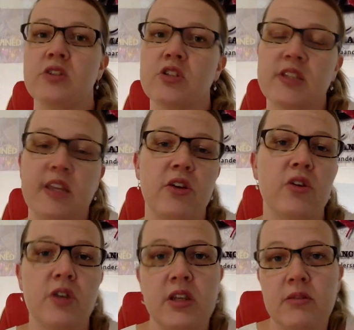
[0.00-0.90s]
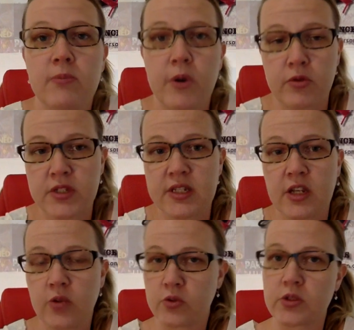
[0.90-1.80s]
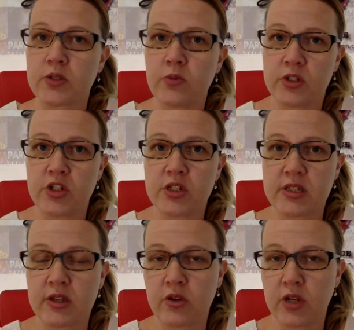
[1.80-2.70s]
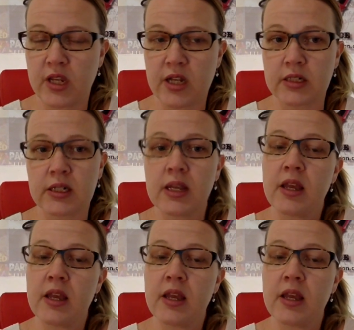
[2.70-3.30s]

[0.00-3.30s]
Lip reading: you see her in both sequels when she's only young.